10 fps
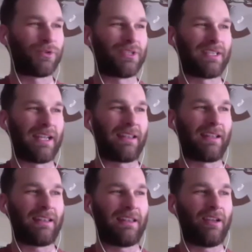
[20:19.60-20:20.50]
just saying
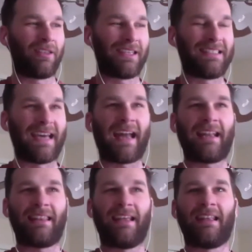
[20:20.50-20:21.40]
that the
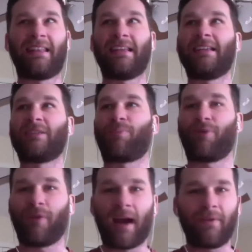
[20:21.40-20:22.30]
data that these
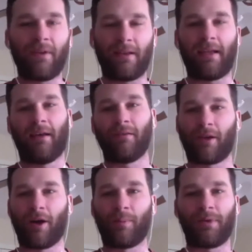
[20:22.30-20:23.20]
privately held
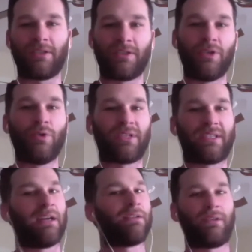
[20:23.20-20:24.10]
companies do
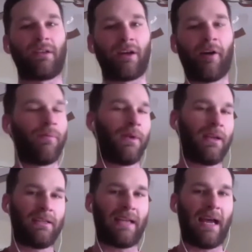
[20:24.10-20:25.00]
sell to the government
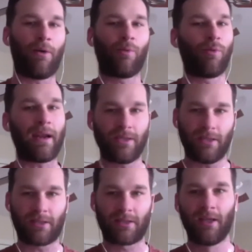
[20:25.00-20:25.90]
is
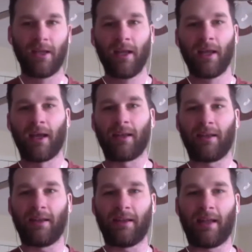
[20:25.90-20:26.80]
outrageous.
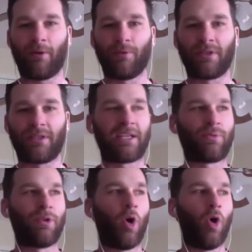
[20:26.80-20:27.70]
And that's
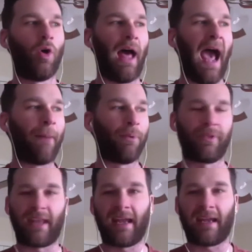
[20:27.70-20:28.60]
when the whole Apple
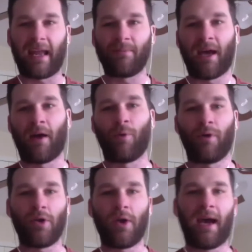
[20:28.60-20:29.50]
thing came down, where
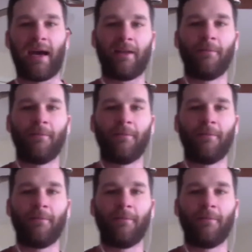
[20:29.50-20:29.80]
you had